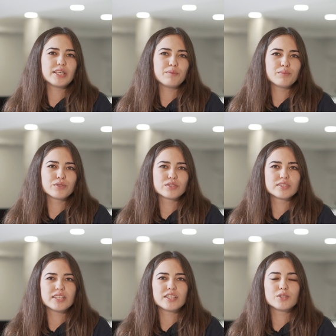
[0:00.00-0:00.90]

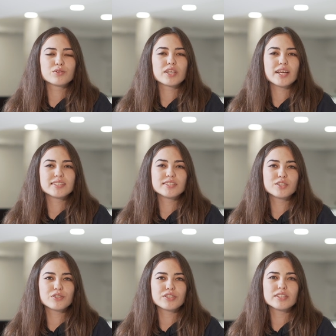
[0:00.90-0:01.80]
inputs that the user has
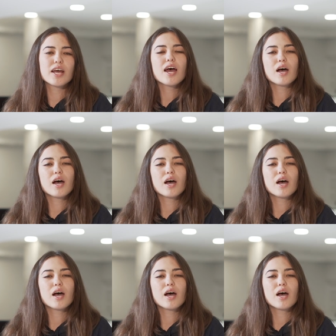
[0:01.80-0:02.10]
inserted